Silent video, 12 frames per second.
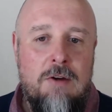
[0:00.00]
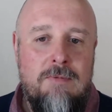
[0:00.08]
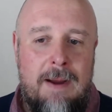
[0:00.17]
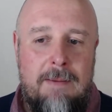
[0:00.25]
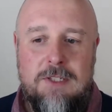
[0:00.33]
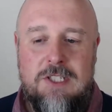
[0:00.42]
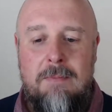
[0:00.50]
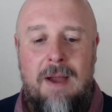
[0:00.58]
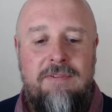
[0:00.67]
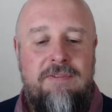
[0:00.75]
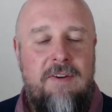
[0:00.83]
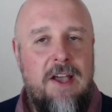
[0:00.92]
Right. So my
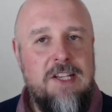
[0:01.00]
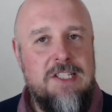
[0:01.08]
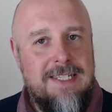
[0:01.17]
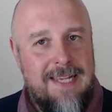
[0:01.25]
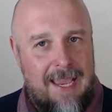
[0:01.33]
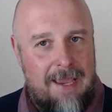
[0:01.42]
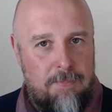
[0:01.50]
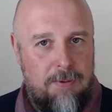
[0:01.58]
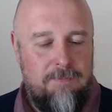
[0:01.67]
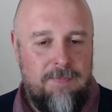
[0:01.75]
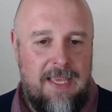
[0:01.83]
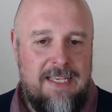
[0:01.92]
first tip
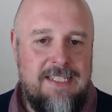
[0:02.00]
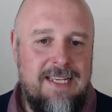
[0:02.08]
is